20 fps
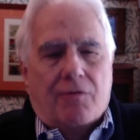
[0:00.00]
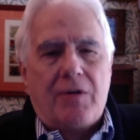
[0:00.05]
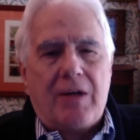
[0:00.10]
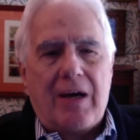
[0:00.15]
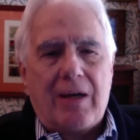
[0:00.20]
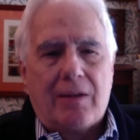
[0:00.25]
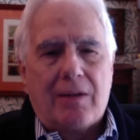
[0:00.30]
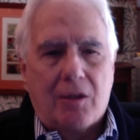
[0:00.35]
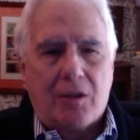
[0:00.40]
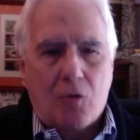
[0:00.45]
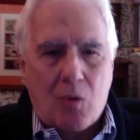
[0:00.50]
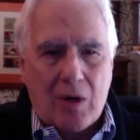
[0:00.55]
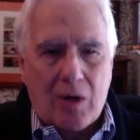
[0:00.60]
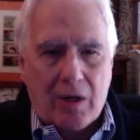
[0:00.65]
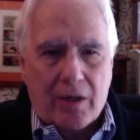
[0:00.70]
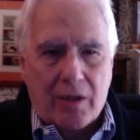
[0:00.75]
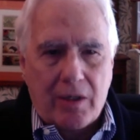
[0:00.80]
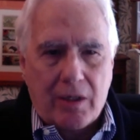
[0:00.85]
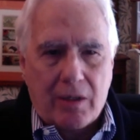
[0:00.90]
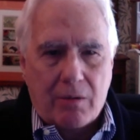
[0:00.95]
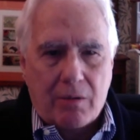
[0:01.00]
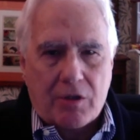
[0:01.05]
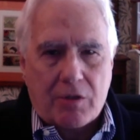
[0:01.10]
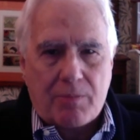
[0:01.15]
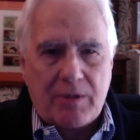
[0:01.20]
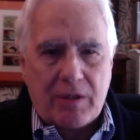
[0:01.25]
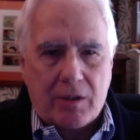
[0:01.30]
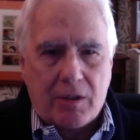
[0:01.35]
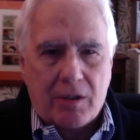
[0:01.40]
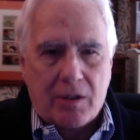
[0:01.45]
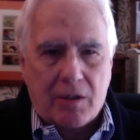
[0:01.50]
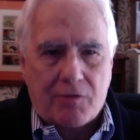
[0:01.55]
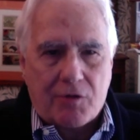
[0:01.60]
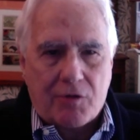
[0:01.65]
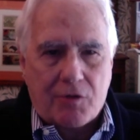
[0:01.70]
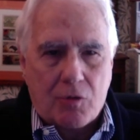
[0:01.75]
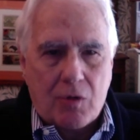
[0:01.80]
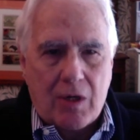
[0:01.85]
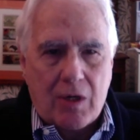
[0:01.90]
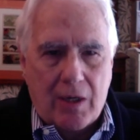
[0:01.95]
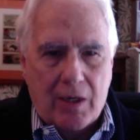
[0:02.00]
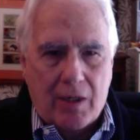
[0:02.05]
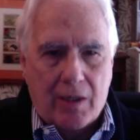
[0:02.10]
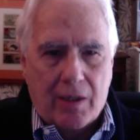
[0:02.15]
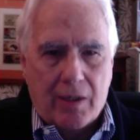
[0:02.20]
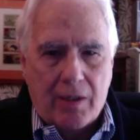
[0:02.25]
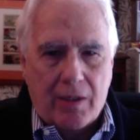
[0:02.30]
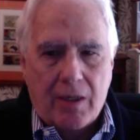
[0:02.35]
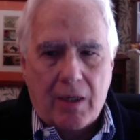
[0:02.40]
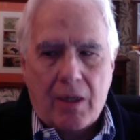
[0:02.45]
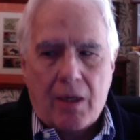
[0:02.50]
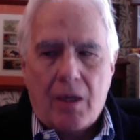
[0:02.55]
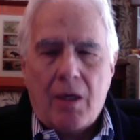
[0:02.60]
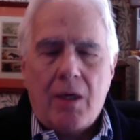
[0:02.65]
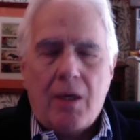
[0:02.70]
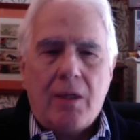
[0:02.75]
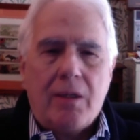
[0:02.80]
if not the quality I was speaking of so highly,